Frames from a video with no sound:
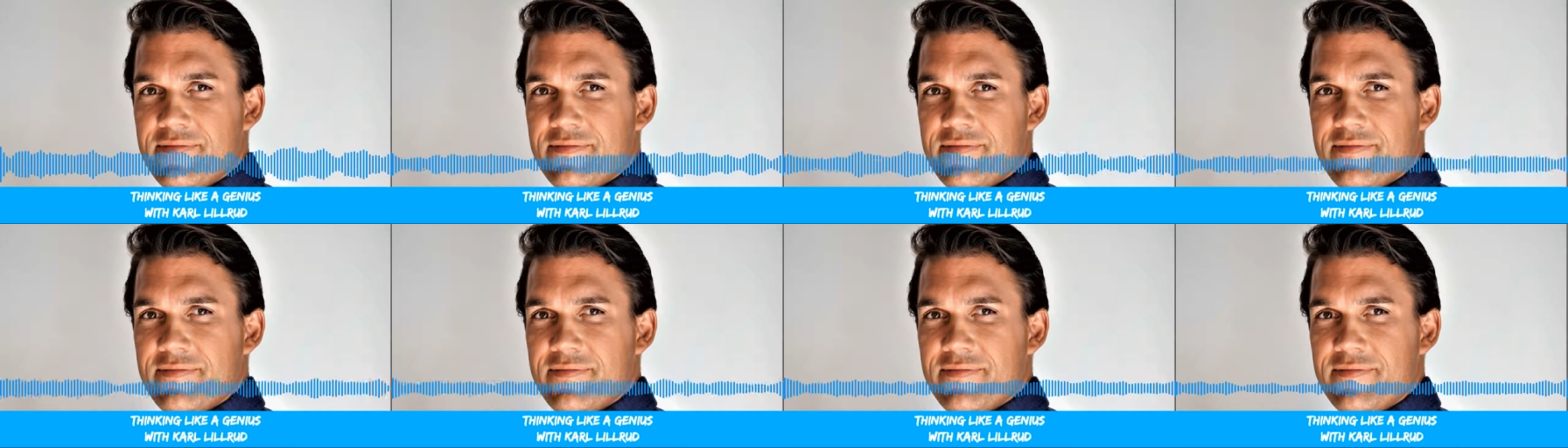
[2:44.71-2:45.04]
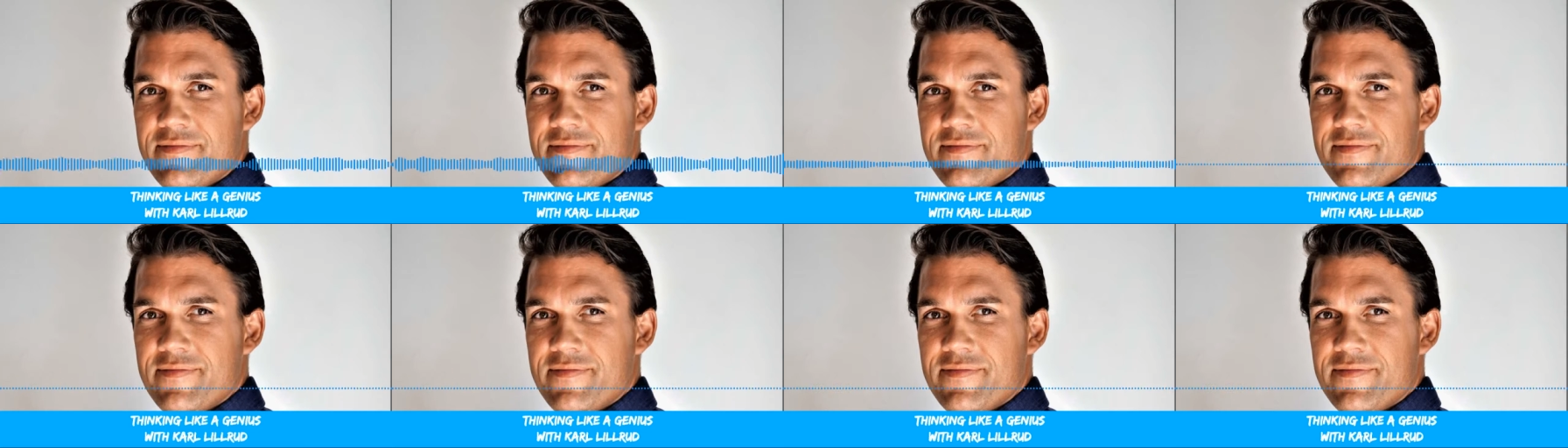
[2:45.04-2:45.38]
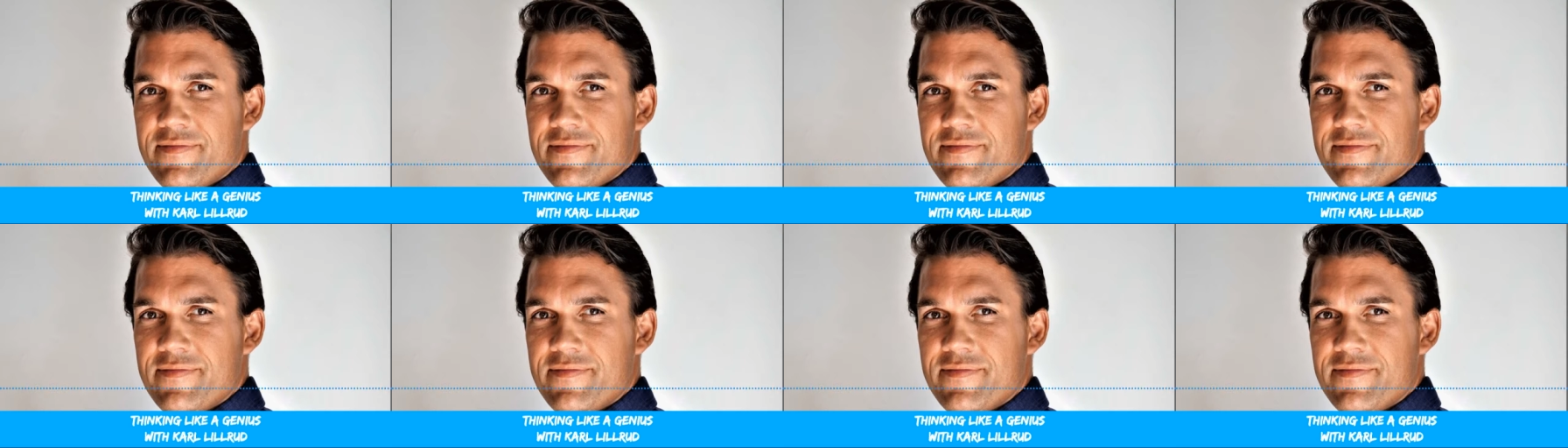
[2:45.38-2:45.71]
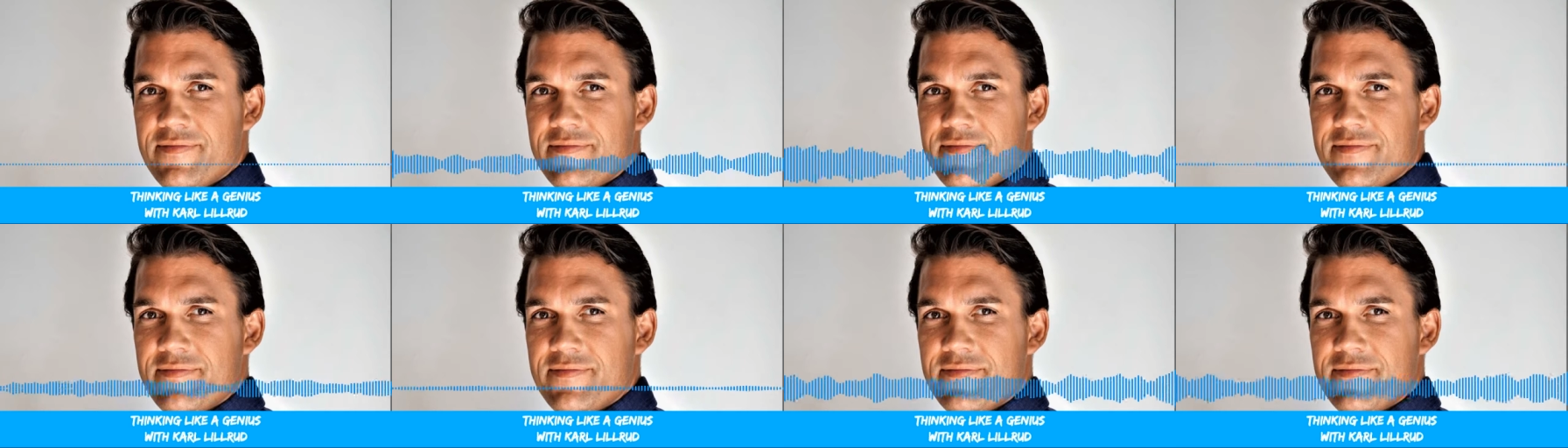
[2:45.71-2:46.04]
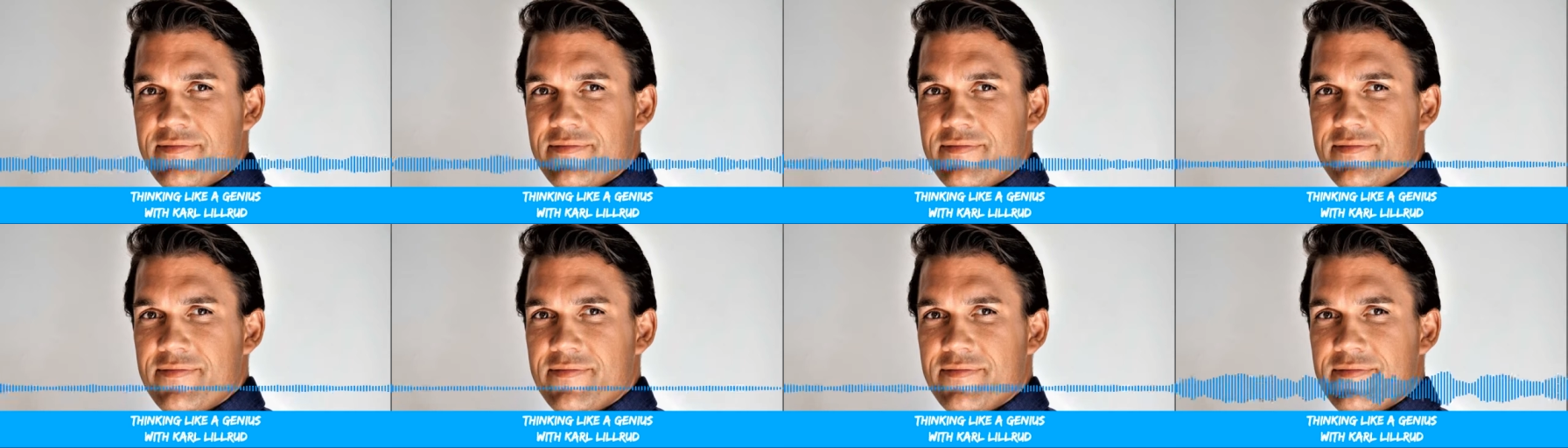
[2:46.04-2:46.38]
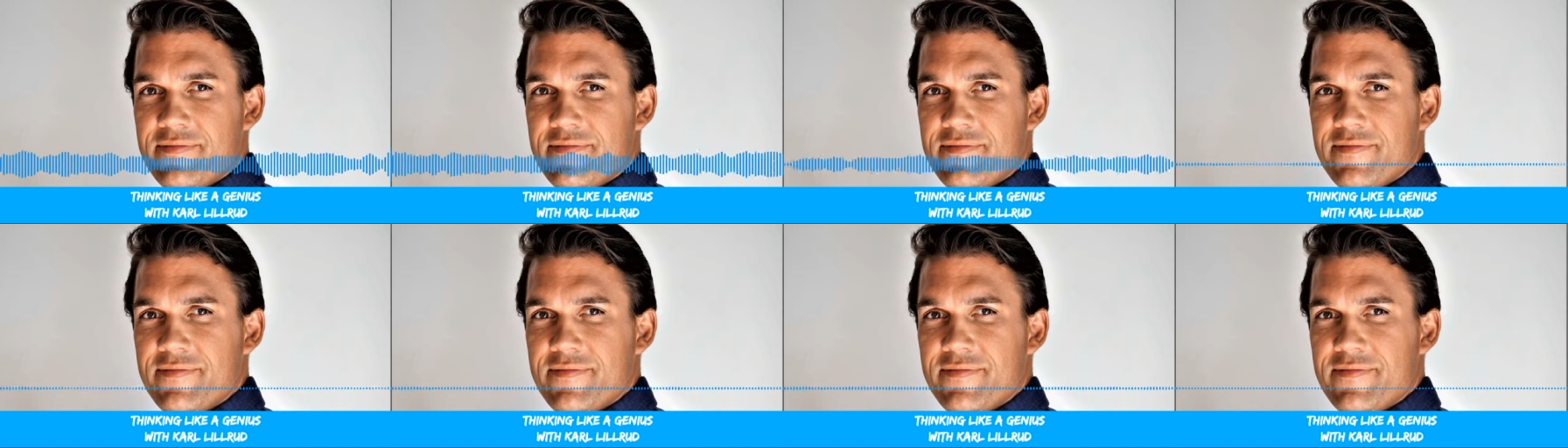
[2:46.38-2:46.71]
and because
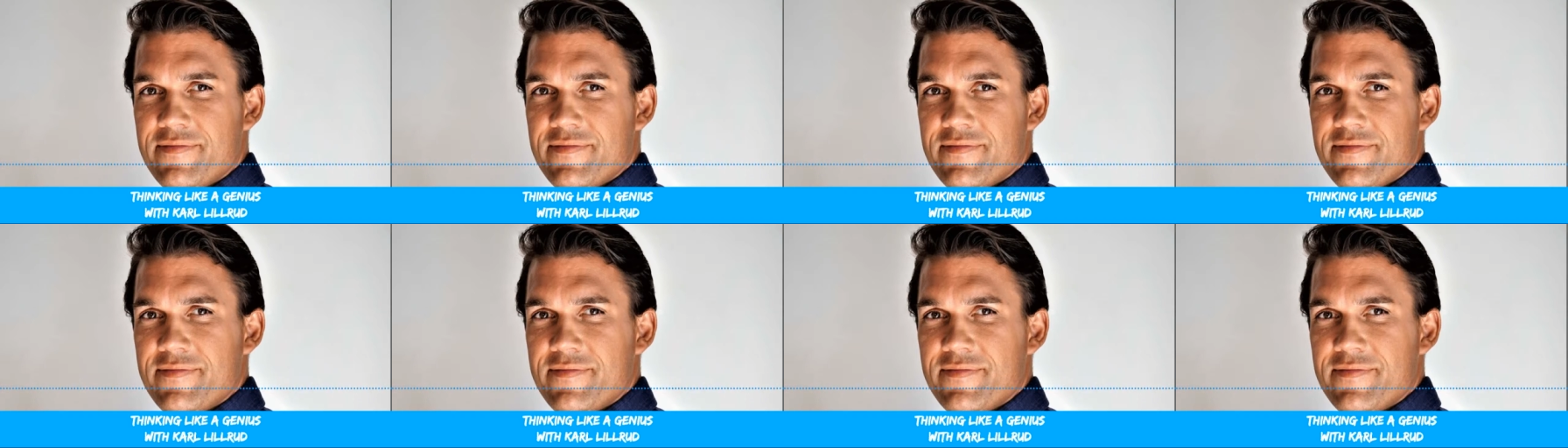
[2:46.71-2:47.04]
they've